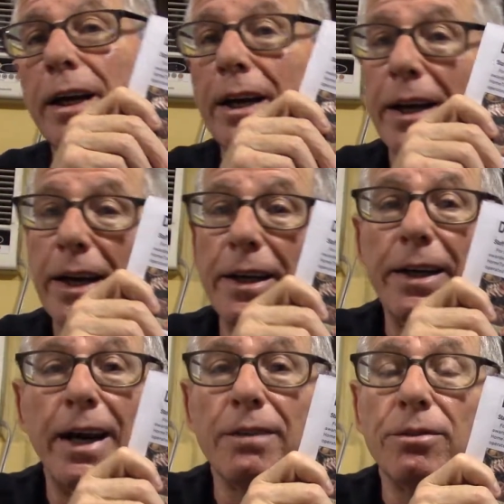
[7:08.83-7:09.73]
Any
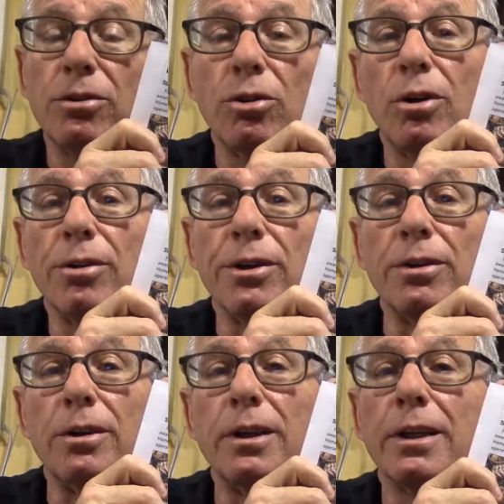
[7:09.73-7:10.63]

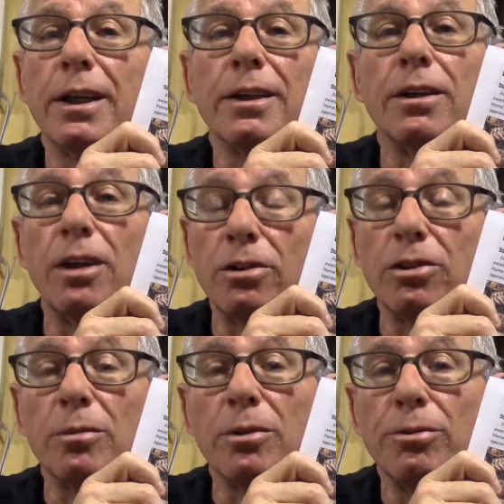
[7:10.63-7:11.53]
advertorial that the
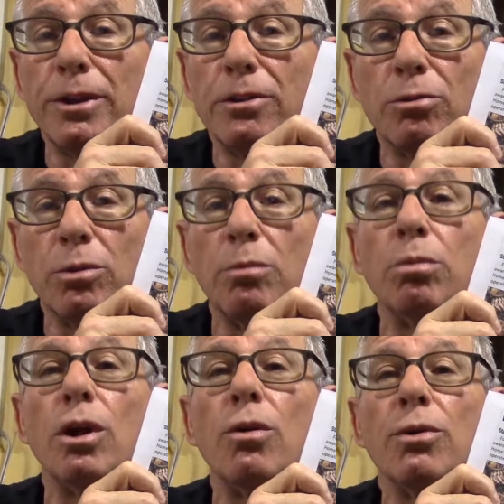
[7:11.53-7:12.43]
customer reads will
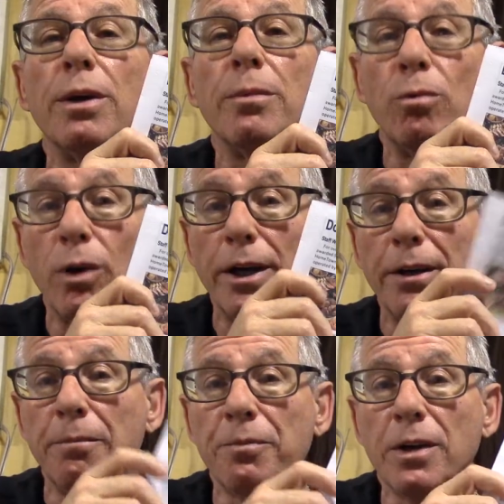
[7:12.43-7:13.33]
blow them away.
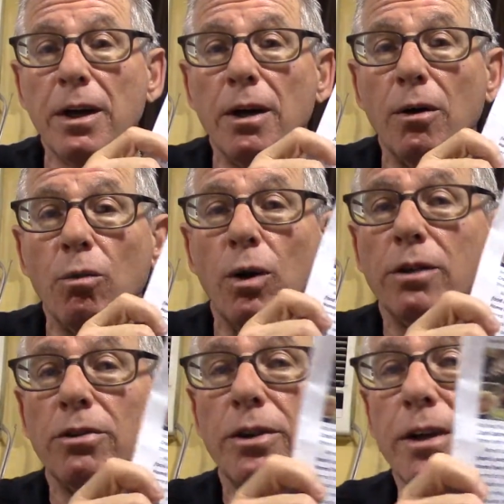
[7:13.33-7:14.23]

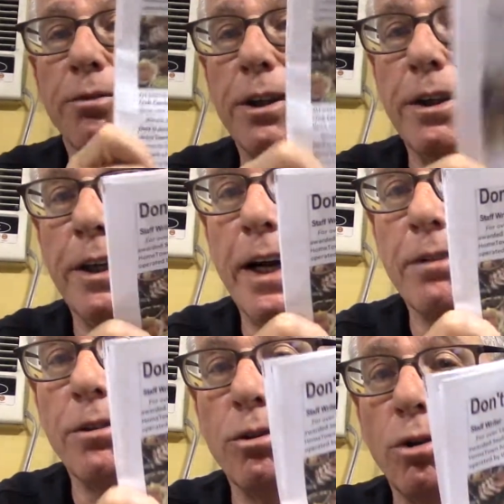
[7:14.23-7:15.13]
Once they read the
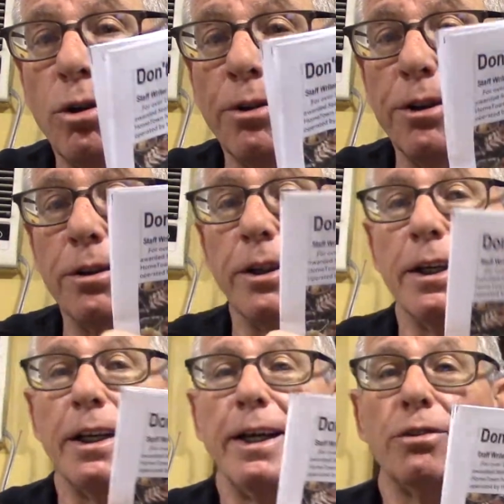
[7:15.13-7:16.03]
advertorial,
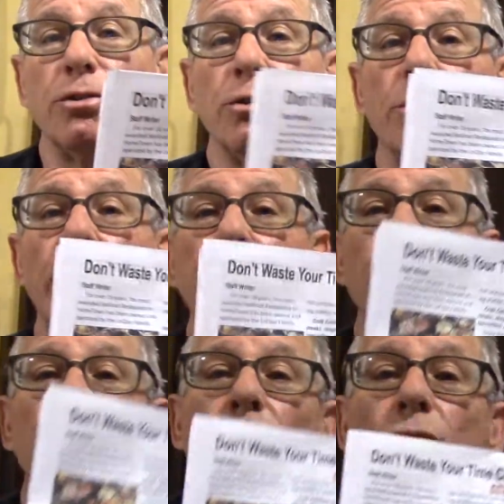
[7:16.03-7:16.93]
they'll ask you, can
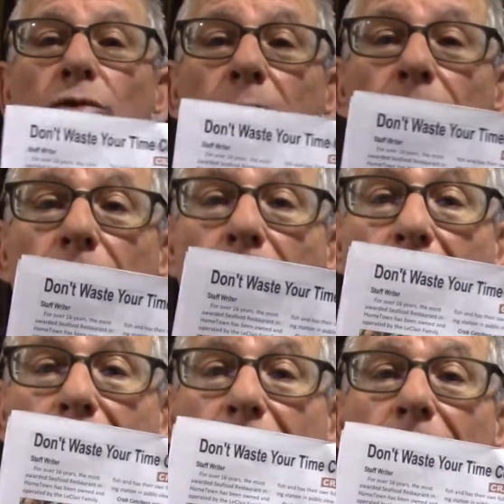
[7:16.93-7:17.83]
you do something
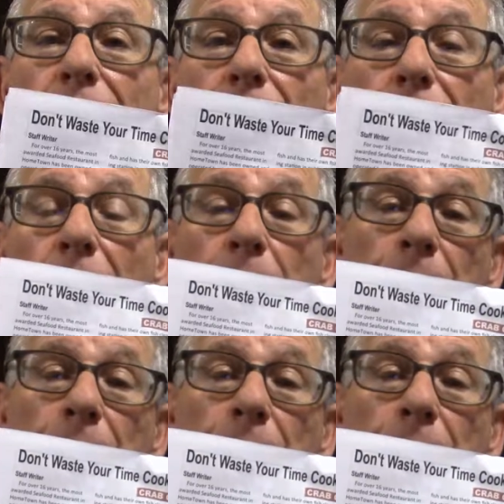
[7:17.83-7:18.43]
like that for them?